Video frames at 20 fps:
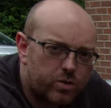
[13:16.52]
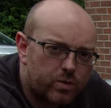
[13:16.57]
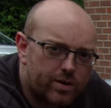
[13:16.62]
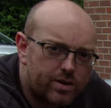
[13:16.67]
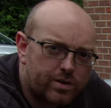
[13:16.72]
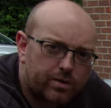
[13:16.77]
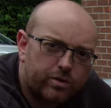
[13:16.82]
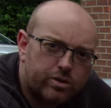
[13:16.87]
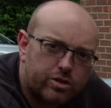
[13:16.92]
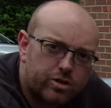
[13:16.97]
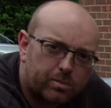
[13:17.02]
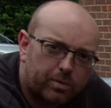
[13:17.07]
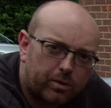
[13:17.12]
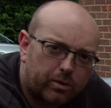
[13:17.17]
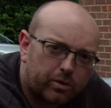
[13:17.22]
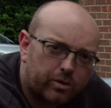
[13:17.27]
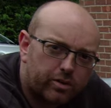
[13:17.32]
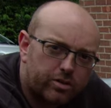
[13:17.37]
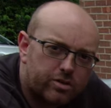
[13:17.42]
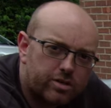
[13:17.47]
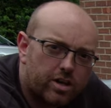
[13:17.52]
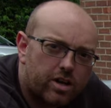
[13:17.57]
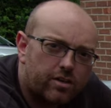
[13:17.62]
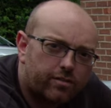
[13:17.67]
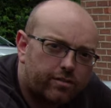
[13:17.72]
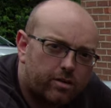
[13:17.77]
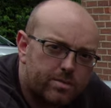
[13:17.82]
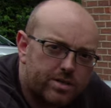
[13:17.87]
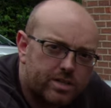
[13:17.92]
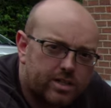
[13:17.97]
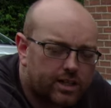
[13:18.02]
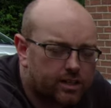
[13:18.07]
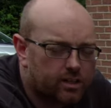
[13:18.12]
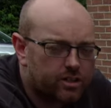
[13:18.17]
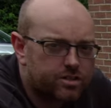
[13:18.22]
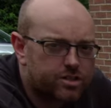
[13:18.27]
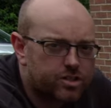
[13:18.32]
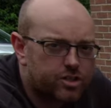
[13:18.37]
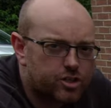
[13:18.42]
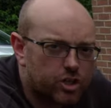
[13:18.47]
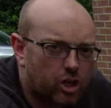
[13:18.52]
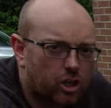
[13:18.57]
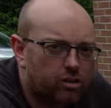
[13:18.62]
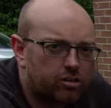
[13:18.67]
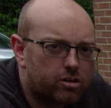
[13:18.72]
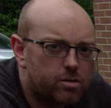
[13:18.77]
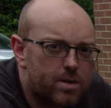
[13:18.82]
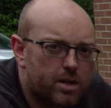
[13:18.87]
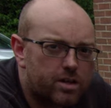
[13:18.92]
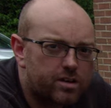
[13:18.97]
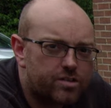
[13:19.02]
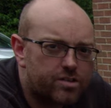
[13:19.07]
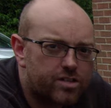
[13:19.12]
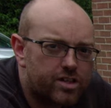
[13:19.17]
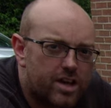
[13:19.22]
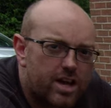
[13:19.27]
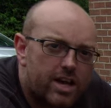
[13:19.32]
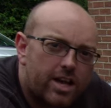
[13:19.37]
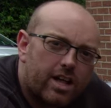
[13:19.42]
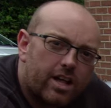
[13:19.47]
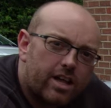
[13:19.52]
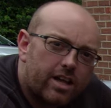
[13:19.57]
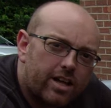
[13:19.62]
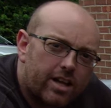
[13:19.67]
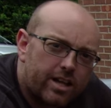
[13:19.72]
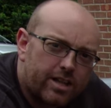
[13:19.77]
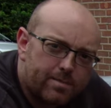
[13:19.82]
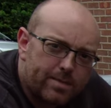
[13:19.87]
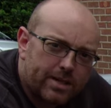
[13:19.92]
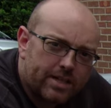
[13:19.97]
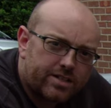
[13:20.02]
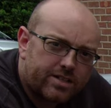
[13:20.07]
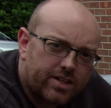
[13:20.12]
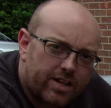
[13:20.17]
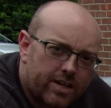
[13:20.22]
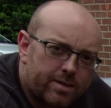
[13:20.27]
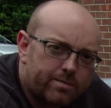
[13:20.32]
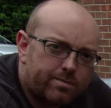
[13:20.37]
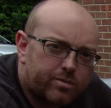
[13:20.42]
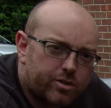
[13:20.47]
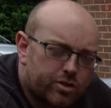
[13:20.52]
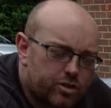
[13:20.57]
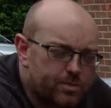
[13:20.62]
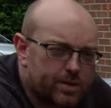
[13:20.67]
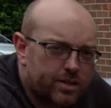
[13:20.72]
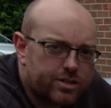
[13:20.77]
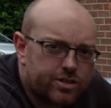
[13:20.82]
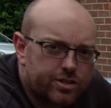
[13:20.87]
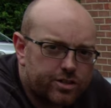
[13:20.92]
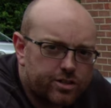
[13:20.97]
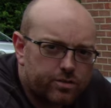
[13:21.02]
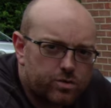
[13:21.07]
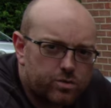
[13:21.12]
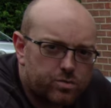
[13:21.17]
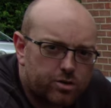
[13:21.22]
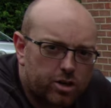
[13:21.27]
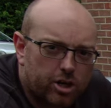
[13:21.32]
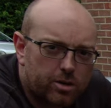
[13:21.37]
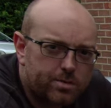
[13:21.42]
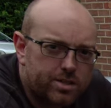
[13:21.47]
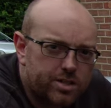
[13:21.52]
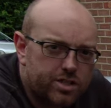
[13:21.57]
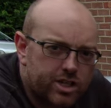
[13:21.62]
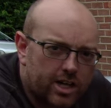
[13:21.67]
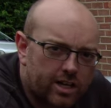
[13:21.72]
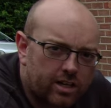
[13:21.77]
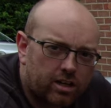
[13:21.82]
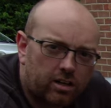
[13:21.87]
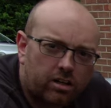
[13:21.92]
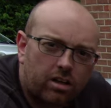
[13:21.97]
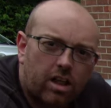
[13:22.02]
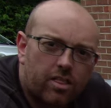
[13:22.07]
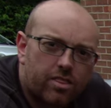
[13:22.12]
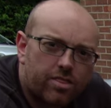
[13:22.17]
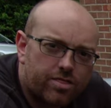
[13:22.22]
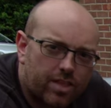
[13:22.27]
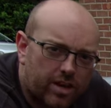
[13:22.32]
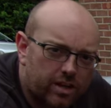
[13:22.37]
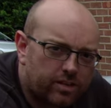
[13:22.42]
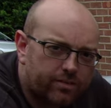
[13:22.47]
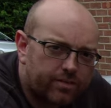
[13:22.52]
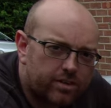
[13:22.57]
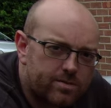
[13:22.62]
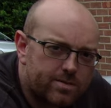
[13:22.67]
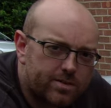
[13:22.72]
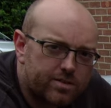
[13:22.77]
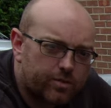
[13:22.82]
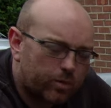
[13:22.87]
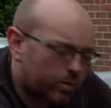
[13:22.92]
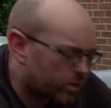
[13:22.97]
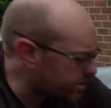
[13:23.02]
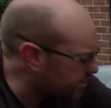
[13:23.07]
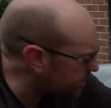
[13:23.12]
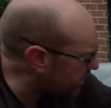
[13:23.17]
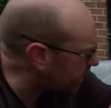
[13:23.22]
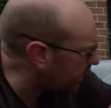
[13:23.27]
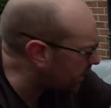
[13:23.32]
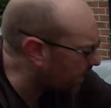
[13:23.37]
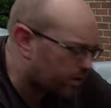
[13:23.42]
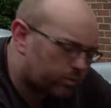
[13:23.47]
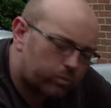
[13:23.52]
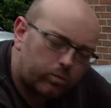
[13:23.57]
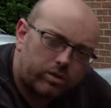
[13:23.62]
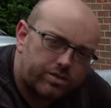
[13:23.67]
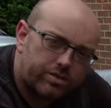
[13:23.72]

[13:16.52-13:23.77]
where you can support us from as little as $1 a month. In the meantime, do make sure you subscribe to the channel. Thank you very much for watching, and